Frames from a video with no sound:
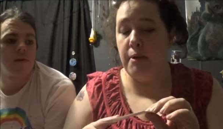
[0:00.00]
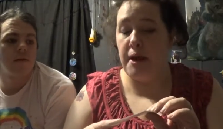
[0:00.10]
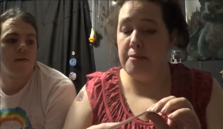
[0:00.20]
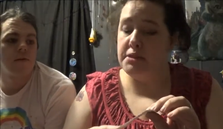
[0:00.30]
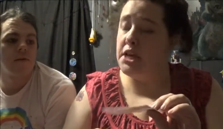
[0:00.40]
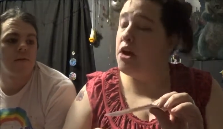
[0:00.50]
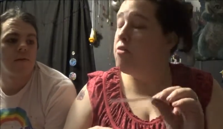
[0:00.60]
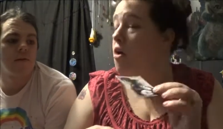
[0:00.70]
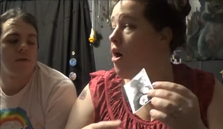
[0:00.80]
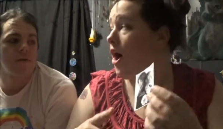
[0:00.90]
Speaker 1: by
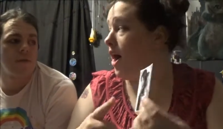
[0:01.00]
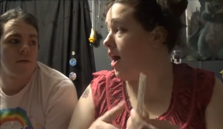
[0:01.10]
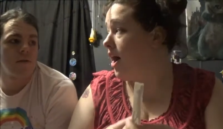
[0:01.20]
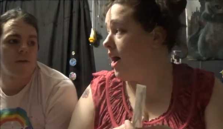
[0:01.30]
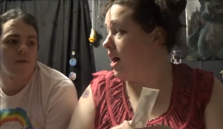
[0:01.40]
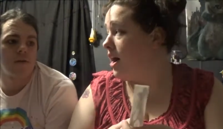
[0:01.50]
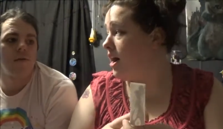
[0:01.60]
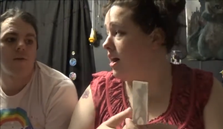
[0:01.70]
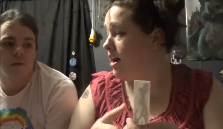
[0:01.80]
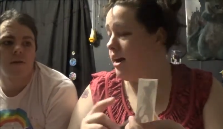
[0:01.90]
himself or her.
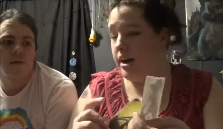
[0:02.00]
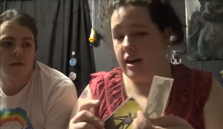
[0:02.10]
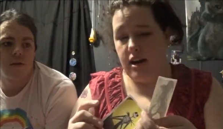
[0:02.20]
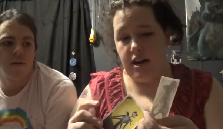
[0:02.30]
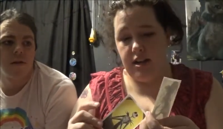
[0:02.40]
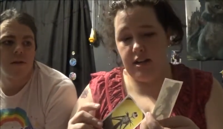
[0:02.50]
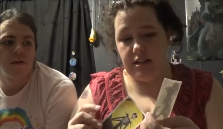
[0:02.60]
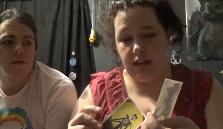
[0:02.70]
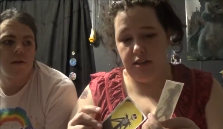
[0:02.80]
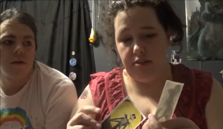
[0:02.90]
I
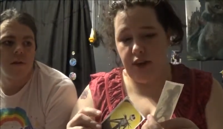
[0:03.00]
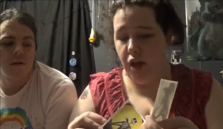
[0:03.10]
was like, they